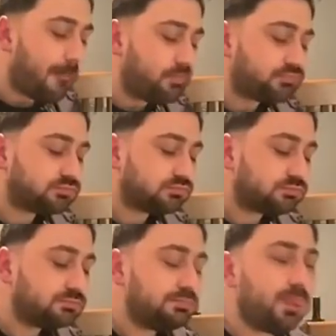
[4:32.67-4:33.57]
to tease the
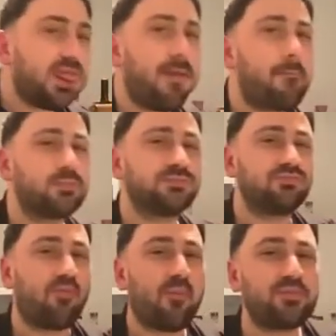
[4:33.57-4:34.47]
audience with what's
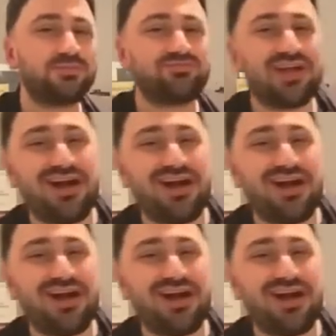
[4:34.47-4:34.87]
coming up here,